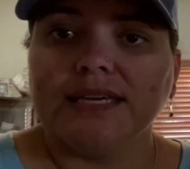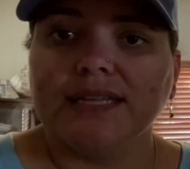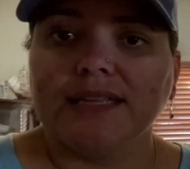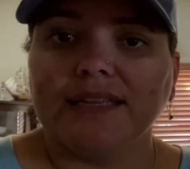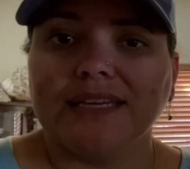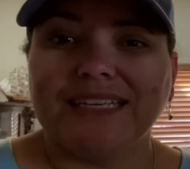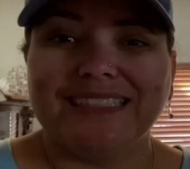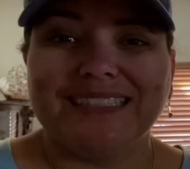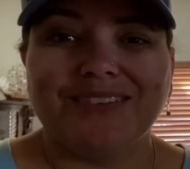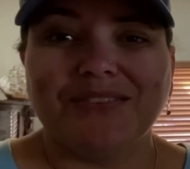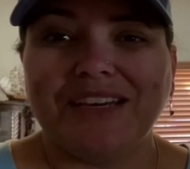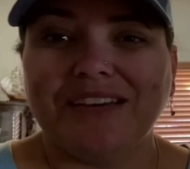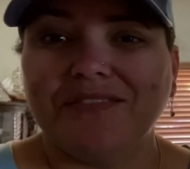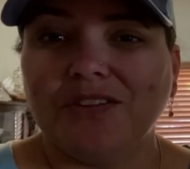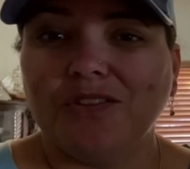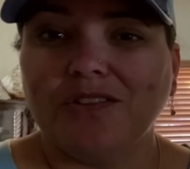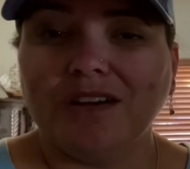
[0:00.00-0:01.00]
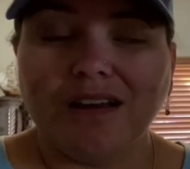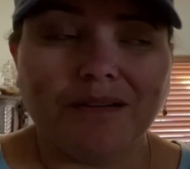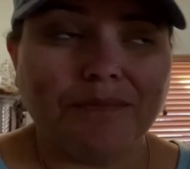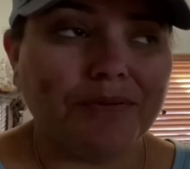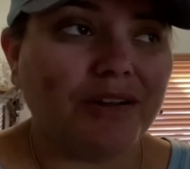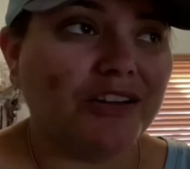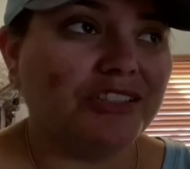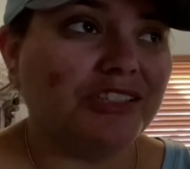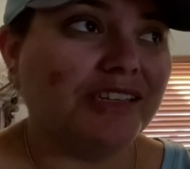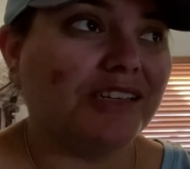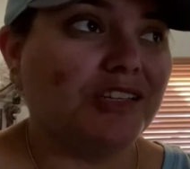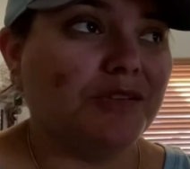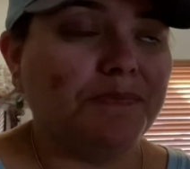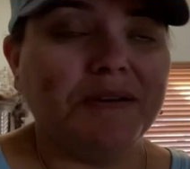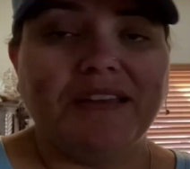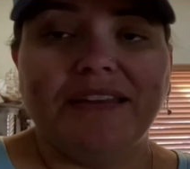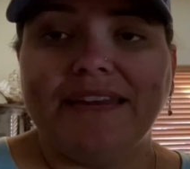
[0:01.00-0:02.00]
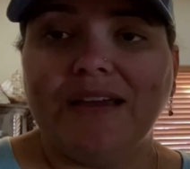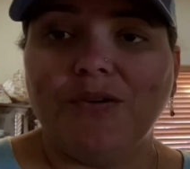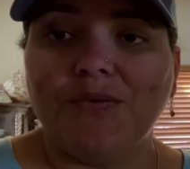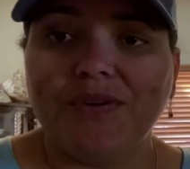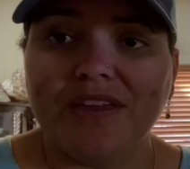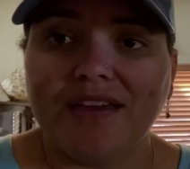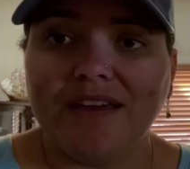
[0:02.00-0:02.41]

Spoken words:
Like I said, we have a lot of projects, but now we